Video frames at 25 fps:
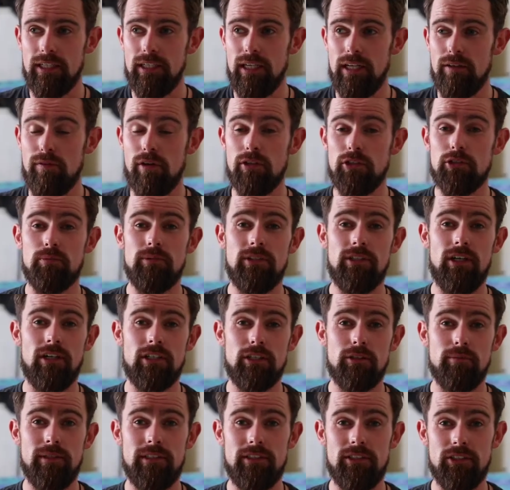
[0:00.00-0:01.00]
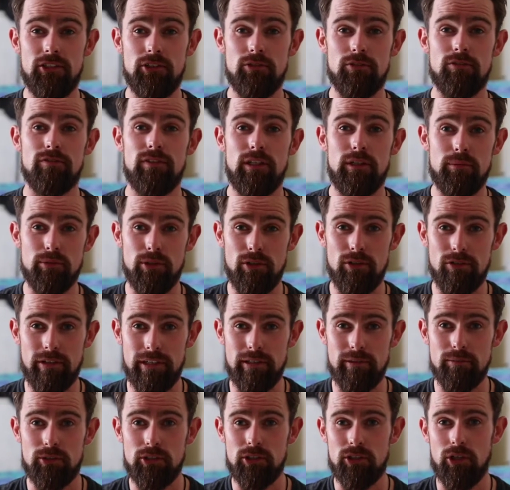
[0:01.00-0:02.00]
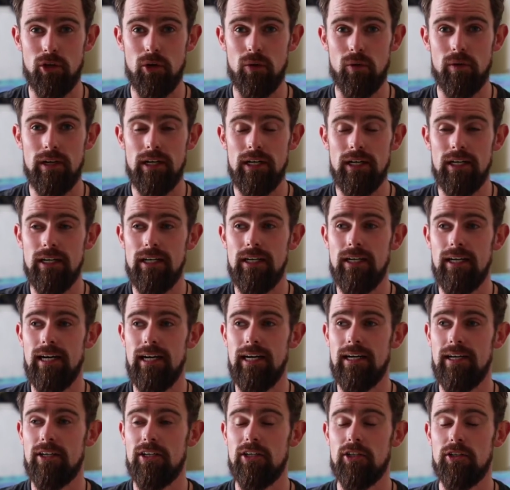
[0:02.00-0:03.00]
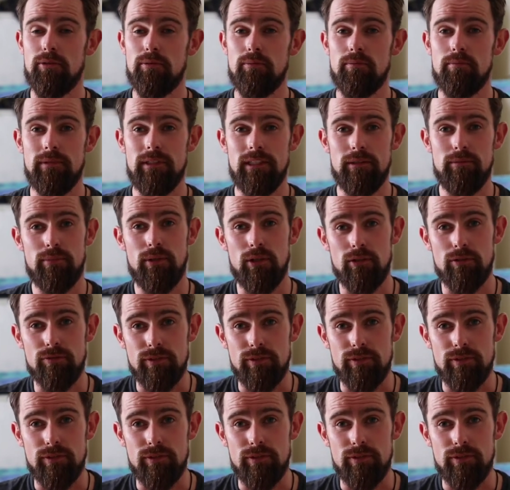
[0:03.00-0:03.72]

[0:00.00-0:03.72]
I've also been documenting some of our programs. So our Malinpo